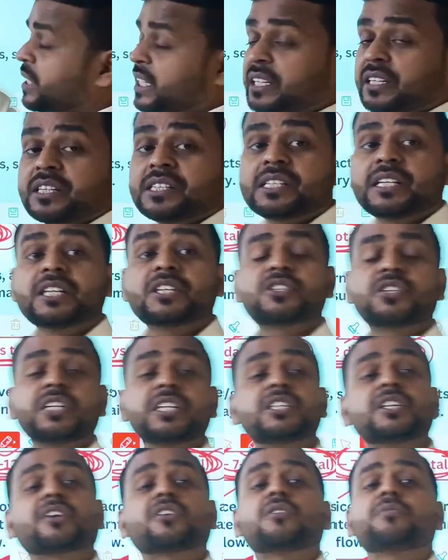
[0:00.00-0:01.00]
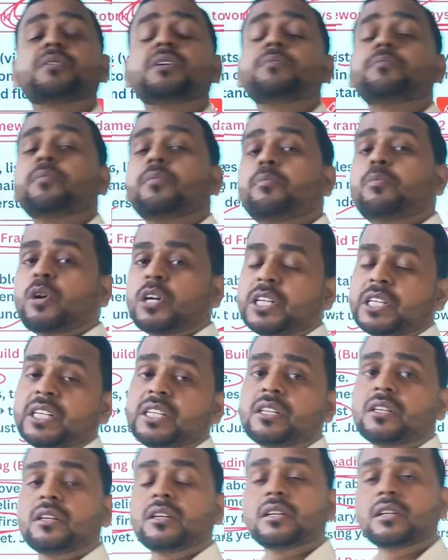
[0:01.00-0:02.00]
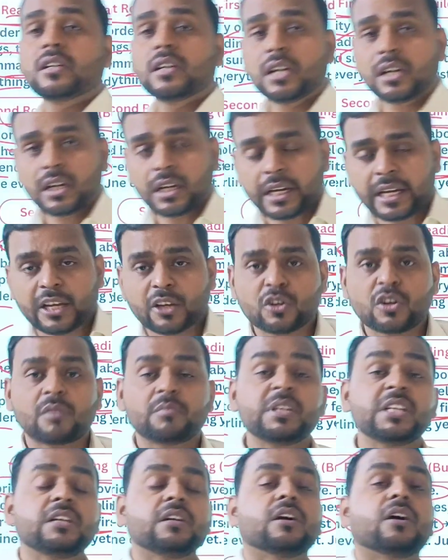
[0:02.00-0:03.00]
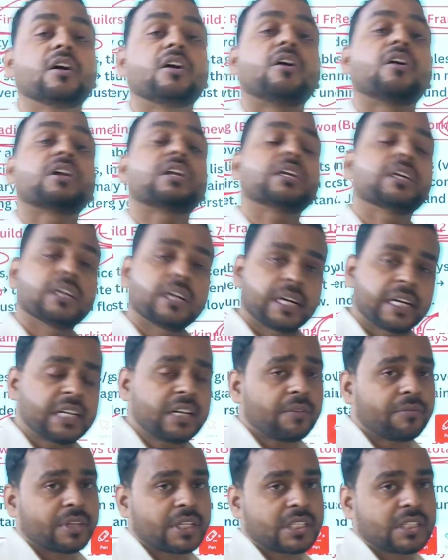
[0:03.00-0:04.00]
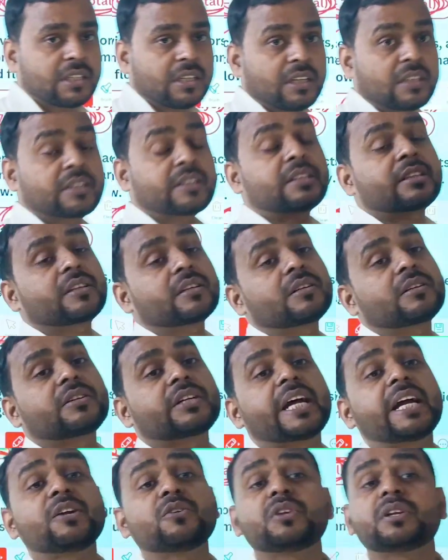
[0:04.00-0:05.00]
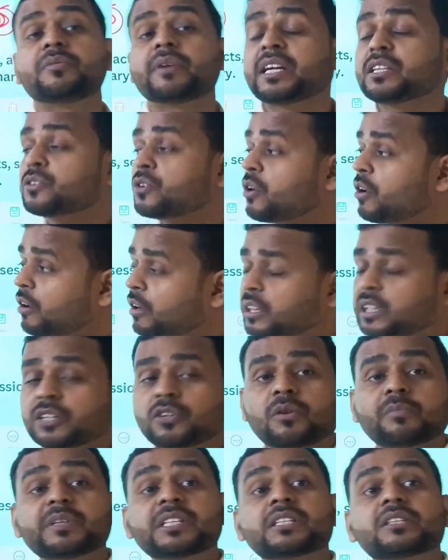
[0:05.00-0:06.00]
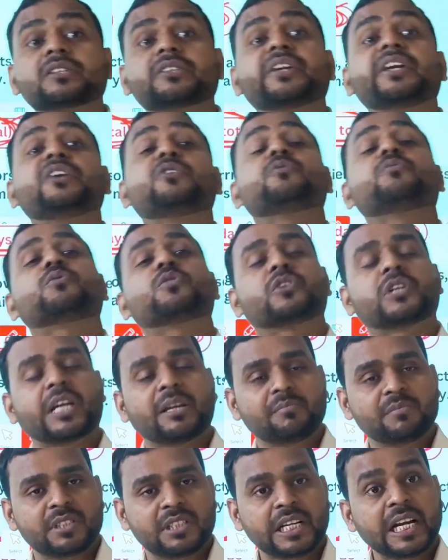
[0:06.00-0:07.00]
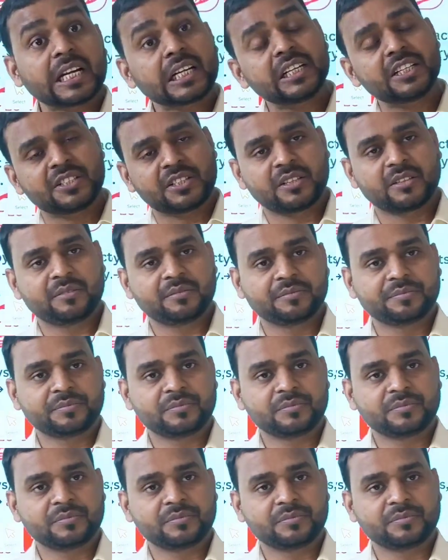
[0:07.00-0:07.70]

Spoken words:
whether it is history, geography, polity, economy, or current affairs. So try to revise all the topics 3 to 4 times at least,